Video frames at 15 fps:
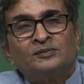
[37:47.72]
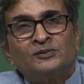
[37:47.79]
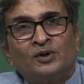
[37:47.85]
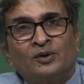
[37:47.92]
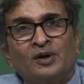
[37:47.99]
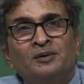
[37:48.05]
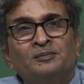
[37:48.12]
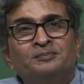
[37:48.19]

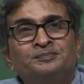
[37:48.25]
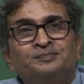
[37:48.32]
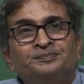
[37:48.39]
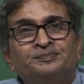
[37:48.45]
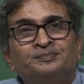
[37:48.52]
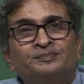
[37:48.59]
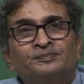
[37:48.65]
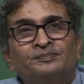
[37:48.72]
Okay?
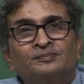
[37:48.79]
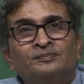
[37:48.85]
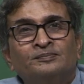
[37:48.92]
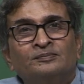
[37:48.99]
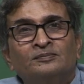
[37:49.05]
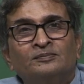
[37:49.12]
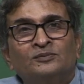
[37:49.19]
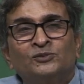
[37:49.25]

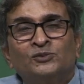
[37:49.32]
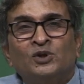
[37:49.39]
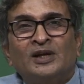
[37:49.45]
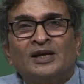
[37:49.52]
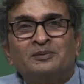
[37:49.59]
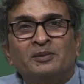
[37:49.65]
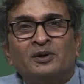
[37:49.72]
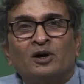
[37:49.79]
So,
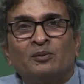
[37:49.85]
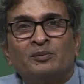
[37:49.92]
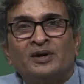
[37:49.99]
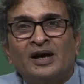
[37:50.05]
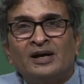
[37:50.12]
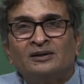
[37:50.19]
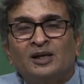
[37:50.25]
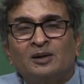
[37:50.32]
that may not be
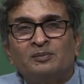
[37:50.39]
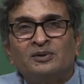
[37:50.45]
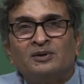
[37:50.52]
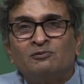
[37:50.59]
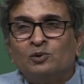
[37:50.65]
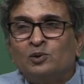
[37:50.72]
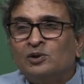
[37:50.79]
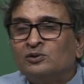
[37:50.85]
right, that means the
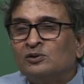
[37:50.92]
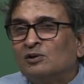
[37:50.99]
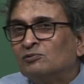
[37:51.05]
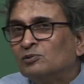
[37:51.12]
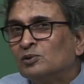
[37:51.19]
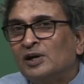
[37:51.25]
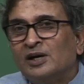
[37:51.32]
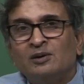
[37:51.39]
wool is not
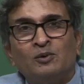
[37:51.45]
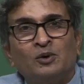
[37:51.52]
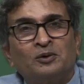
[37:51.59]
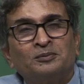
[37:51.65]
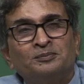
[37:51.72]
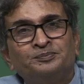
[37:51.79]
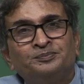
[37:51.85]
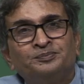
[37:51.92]
wool anymore.
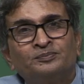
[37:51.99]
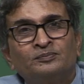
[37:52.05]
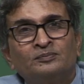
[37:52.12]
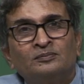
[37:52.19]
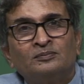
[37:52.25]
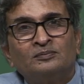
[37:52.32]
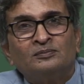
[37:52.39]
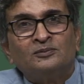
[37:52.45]

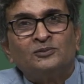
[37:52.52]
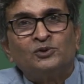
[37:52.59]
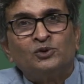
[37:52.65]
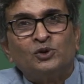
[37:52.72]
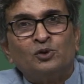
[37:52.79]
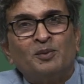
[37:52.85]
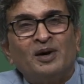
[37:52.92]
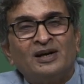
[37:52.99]
So,
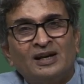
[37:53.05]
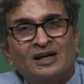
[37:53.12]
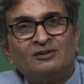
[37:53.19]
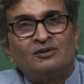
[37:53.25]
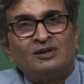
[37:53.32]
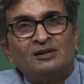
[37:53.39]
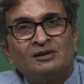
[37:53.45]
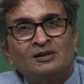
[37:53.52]
you might as
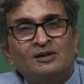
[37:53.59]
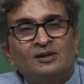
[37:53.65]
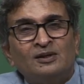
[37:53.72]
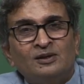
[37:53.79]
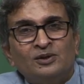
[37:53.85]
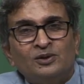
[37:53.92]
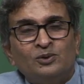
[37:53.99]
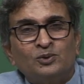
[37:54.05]
well
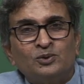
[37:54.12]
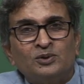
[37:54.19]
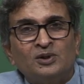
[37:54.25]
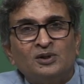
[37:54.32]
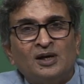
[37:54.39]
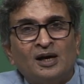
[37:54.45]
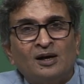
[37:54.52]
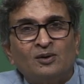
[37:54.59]
use the
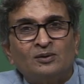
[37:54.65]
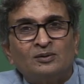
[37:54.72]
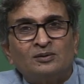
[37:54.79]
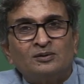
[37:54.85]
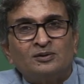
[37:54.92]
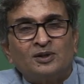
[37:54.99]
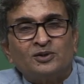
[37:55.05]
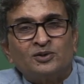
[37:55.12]
nylon
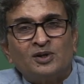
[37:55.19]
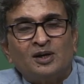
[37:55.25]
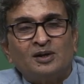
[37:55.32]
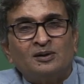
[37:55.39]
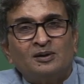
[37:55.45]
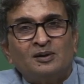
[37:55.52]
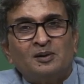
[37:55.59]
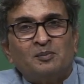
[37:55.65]

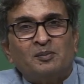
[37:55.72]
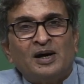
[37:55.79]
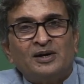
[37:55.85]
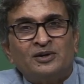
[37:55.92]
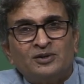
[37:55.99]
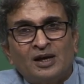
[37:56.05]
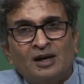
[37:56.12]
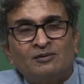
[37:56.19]
610 by
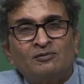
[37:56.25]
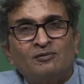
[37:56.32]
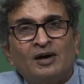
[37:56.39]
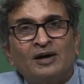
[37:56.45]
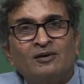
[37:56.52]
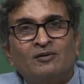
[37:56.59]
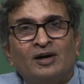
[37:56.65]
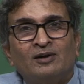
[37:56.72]
itself,
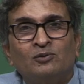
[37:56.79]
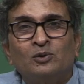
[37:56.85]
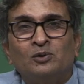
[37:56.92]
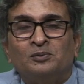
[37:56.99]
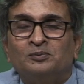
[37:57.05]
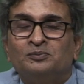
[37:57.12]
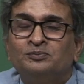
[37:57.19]
why, why wool?